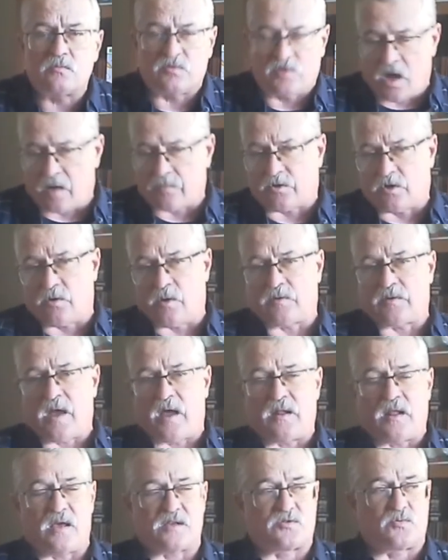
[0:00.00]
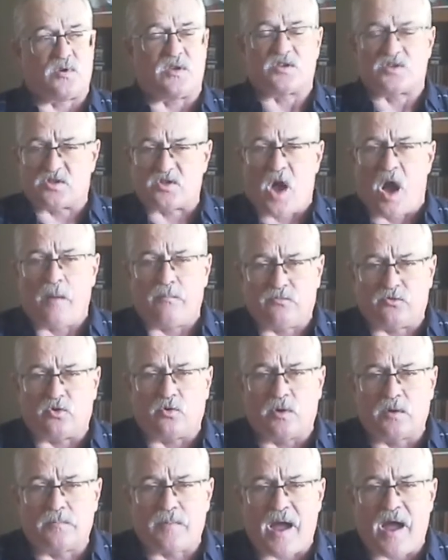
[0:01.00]
We talked about that last week. Stop
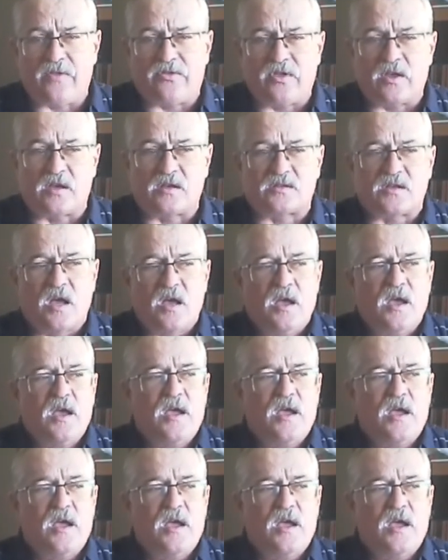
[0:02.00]
doing bad things.